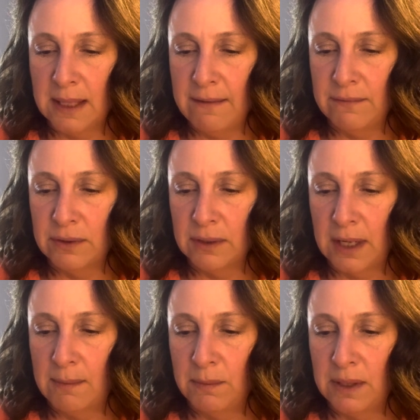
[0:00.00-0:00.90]
Lavender,
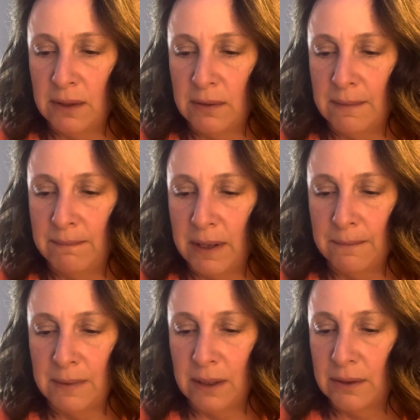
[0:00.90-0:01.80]
Chamomile, and
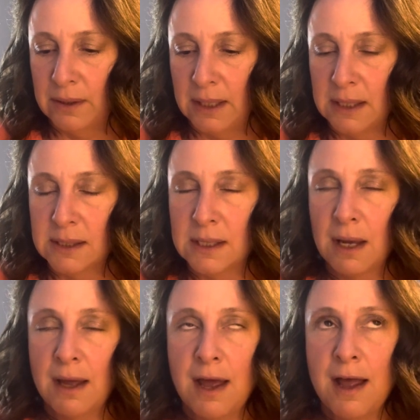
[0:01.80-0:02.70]
Buttermint Cookies.
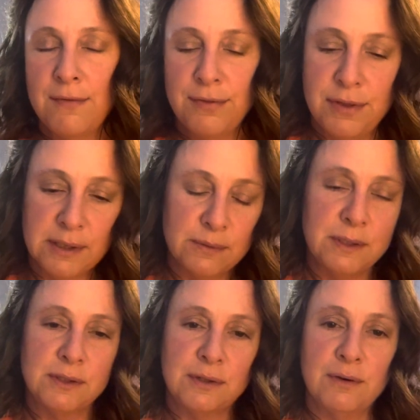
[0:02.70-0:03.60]
This
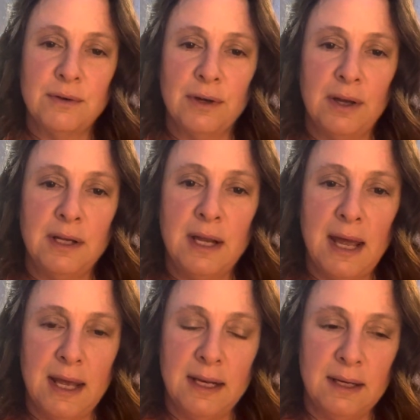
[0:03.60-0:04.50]
was so good.
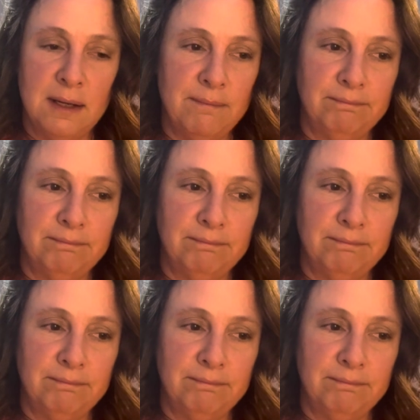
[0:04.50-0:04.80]
And